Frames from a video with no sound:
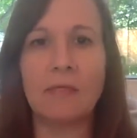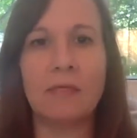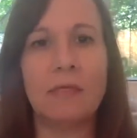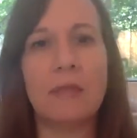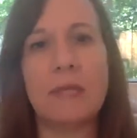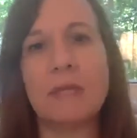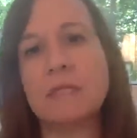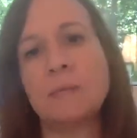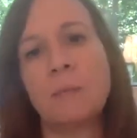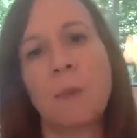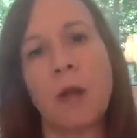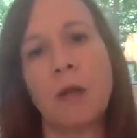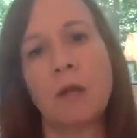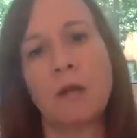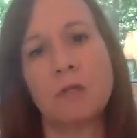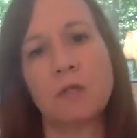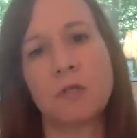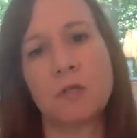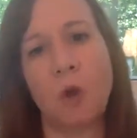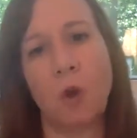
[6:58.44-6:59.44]
these
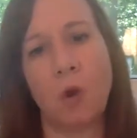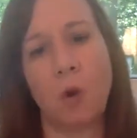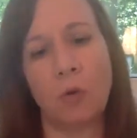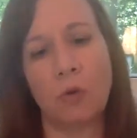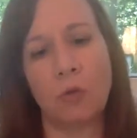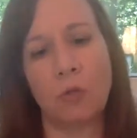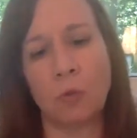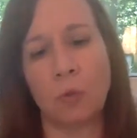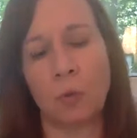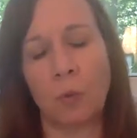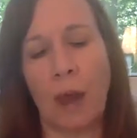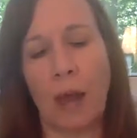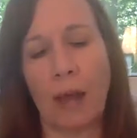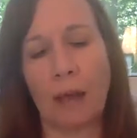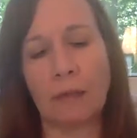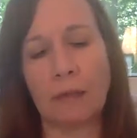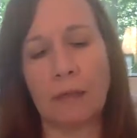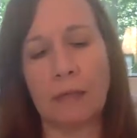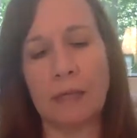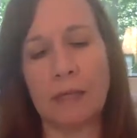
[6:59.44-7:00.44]
butters go
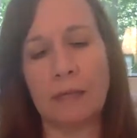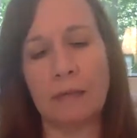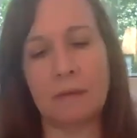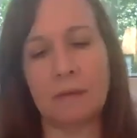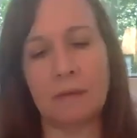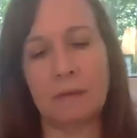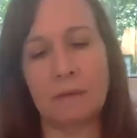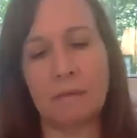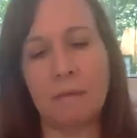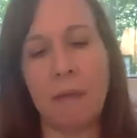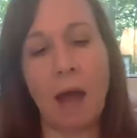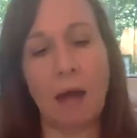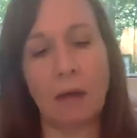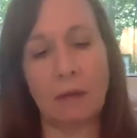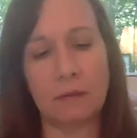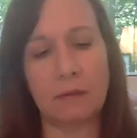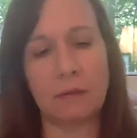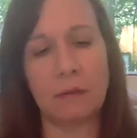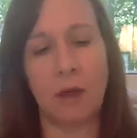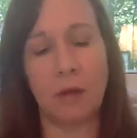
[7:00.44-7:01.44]
directly,
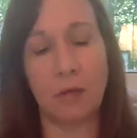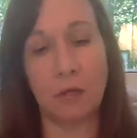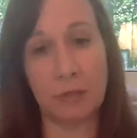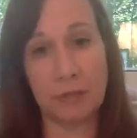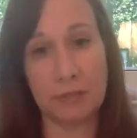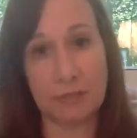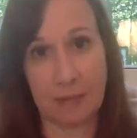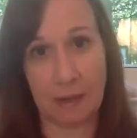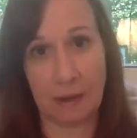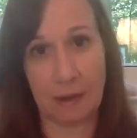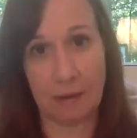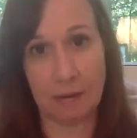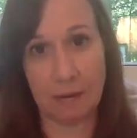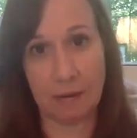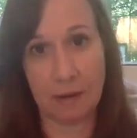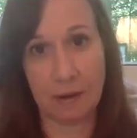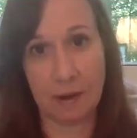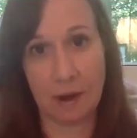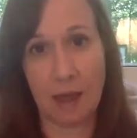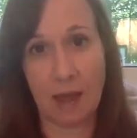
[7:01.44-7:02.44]
melt on your skin,
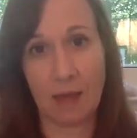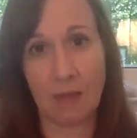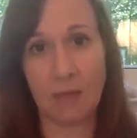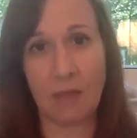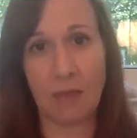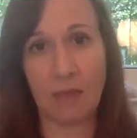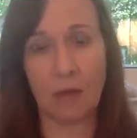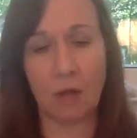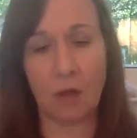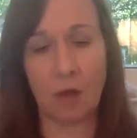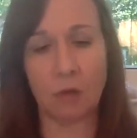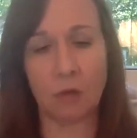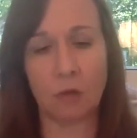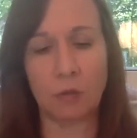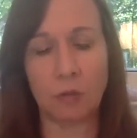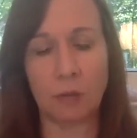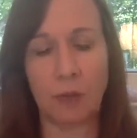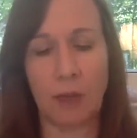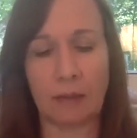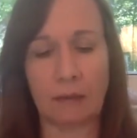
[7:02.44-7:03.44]
and they go
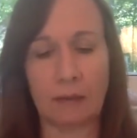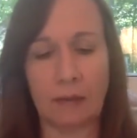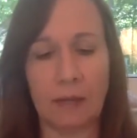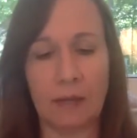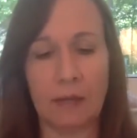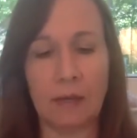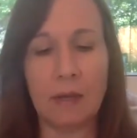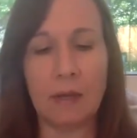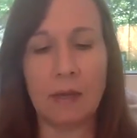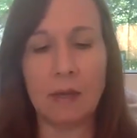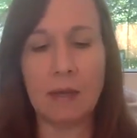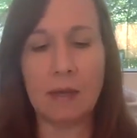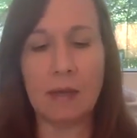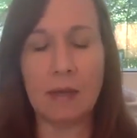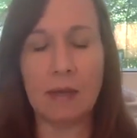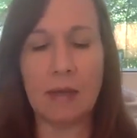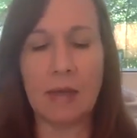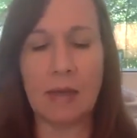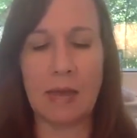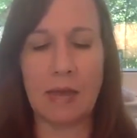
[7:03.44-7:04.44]
directly
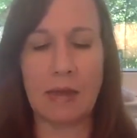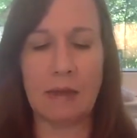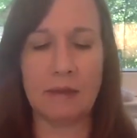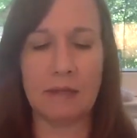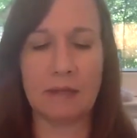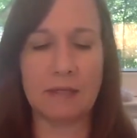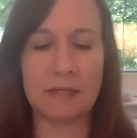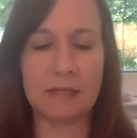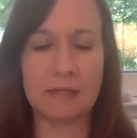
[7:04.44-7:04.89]
in. This